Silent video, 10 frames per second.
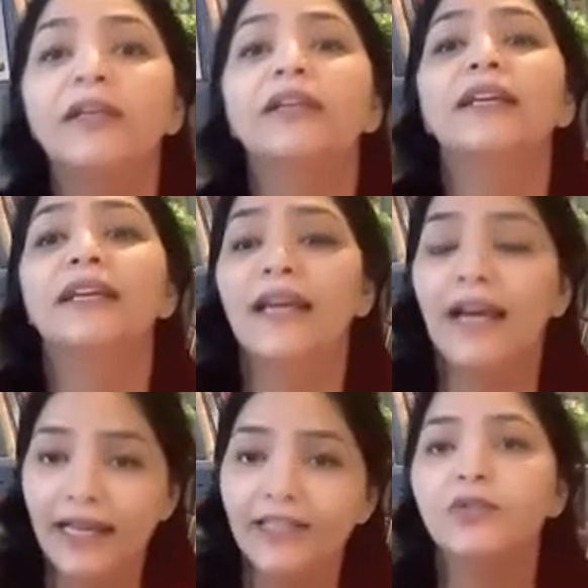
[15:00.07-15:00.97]
But
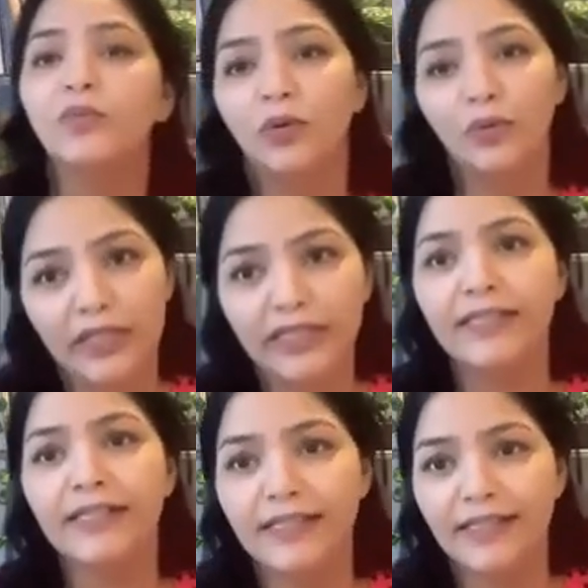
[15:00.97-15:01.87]
I just want to
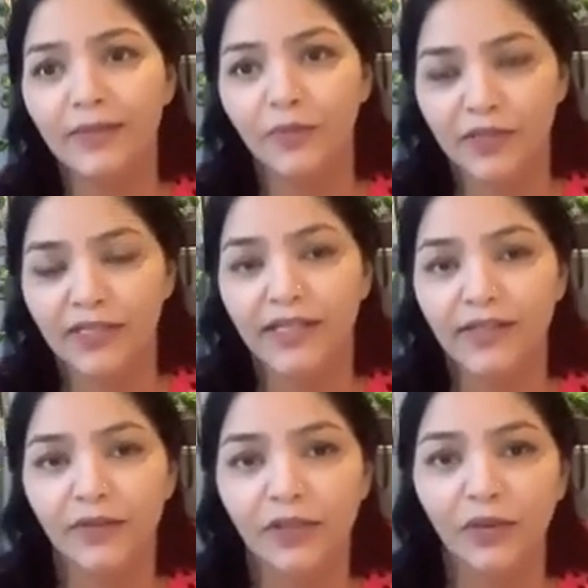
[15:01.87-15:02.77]
discuss this
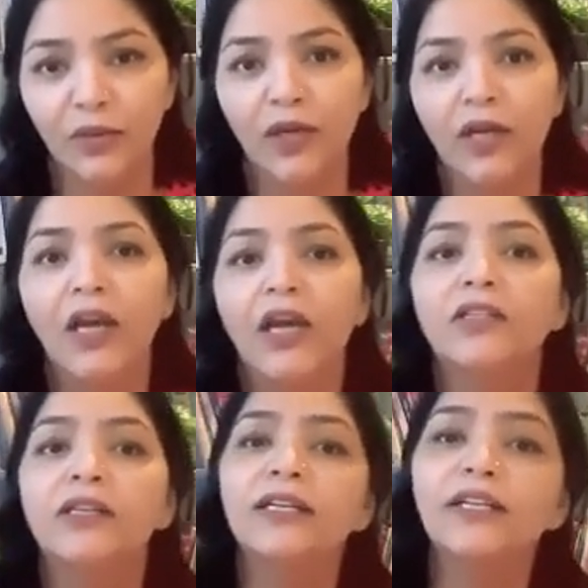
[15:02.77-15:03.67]
process with you.
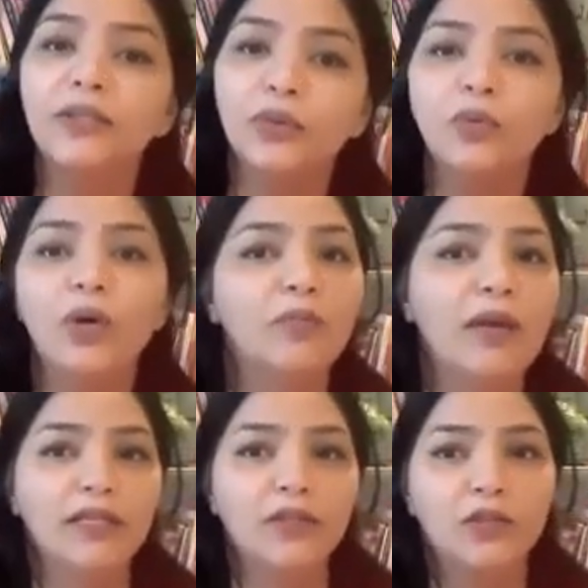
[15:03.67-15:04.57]
So agar 2 or
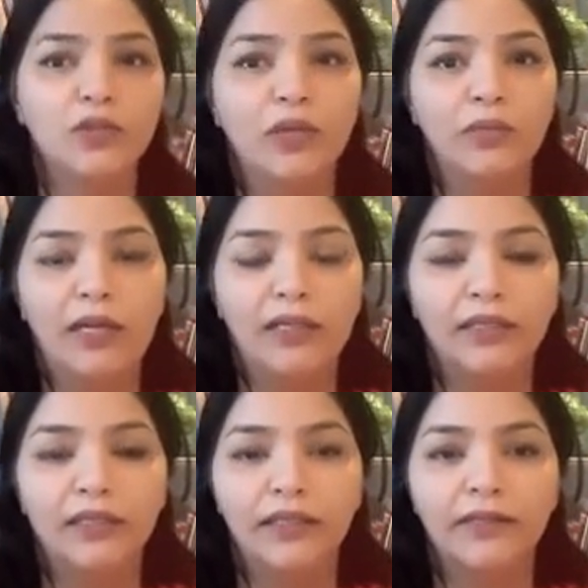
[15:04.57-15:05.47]
minus 2 ki
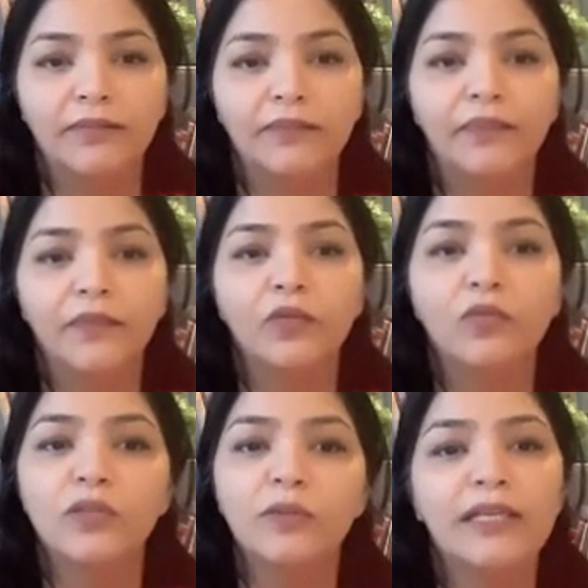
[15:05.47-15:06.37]
baat kare hum, to
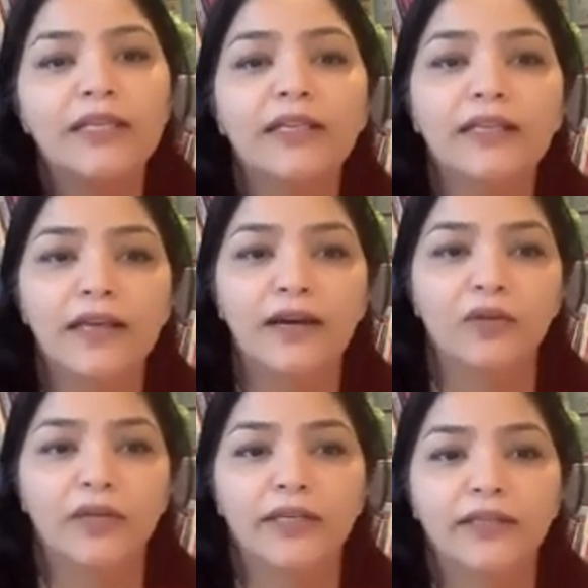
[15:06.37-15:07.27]
usme dekhte hain kya
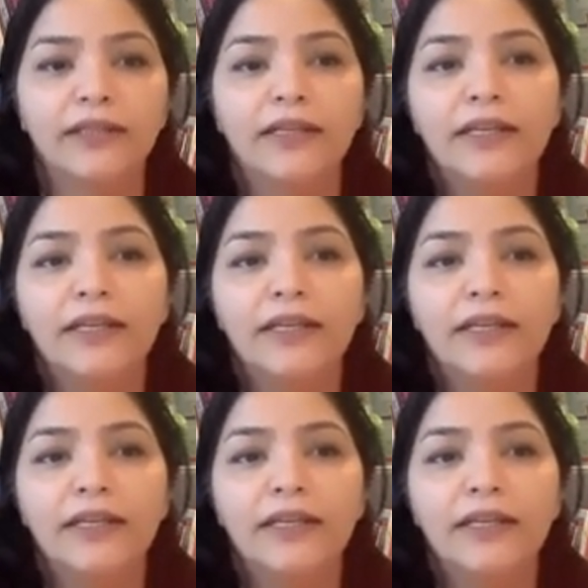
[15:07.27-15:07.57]
ho raha hai.